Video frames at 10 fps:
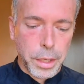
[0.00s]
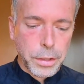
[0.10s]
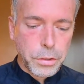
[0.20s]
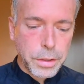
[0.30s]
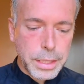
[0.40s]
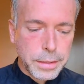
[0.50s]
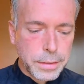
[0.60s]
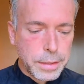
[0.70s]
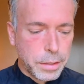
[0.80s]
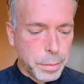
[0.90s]
So
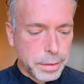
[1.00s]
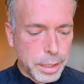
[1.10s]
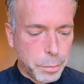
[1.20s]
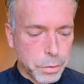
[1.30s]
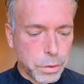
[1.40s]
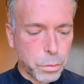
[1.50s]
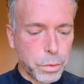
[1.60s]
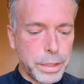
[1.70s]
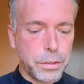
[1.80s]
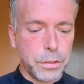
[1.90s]
some examples are
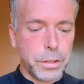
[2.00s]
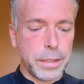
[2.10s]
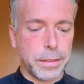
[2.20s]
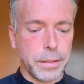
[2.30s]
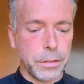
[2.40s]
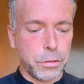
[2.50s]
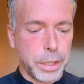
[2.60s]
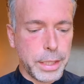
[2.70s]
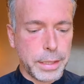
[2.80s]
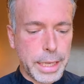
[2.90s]
research has
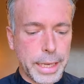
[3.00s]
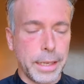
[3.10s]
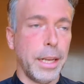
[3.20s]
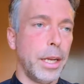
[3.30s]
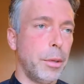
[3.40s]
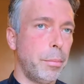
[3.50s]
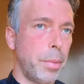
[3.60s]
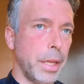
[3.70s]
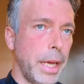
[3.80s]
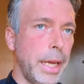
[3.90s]
illustrated that
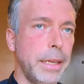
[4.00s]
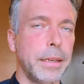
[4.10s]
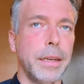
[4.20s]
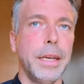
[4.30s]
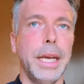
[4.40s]
blank,